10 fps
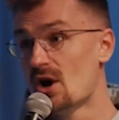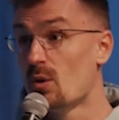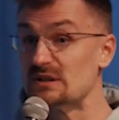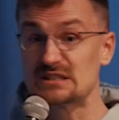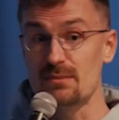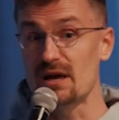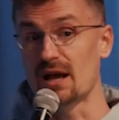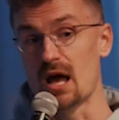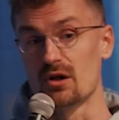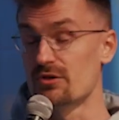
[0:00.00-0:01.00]
what's going to be on
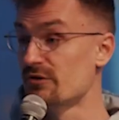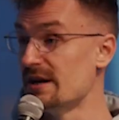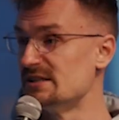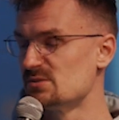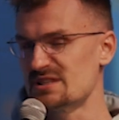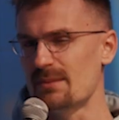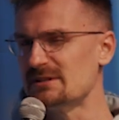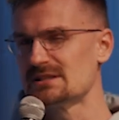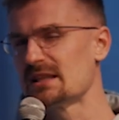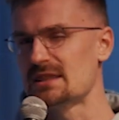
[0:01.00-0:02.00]
L3s, which I
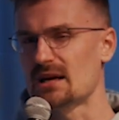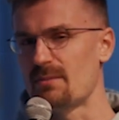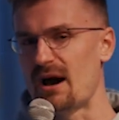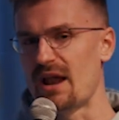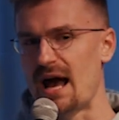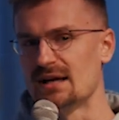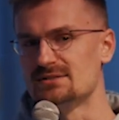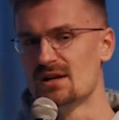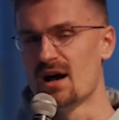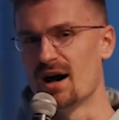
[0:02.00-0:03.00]
basically think about as
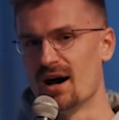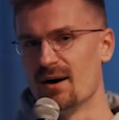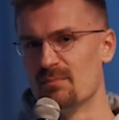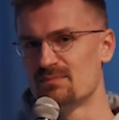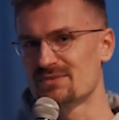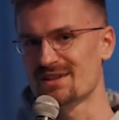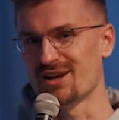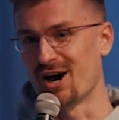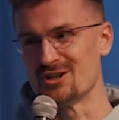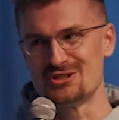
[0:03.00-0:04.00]

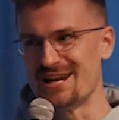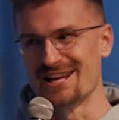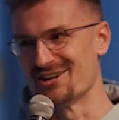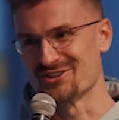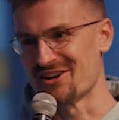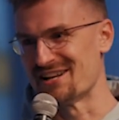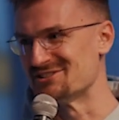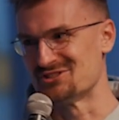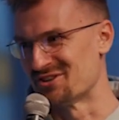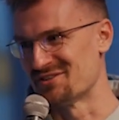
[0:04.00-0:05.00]
on-chain integrated
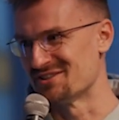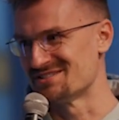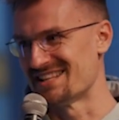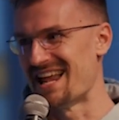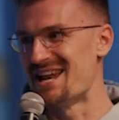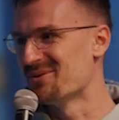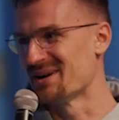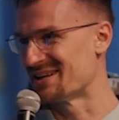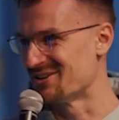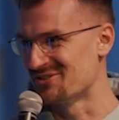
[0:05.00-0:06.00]
servers that anyone
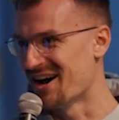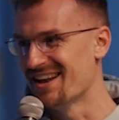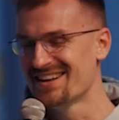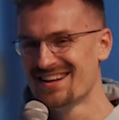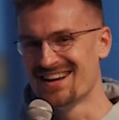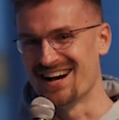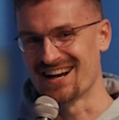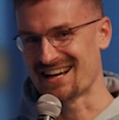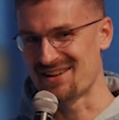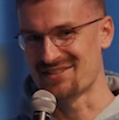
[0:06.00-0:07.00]
can run,
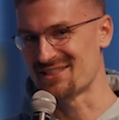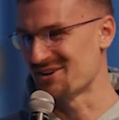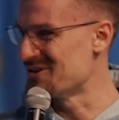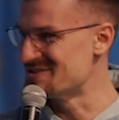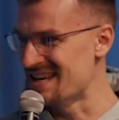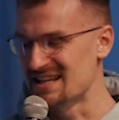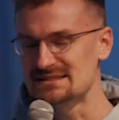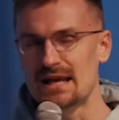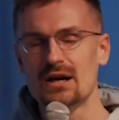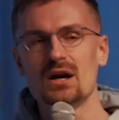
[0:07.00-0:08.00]
kind of like their own data
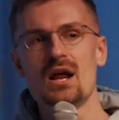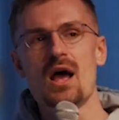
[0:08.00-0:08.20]
center.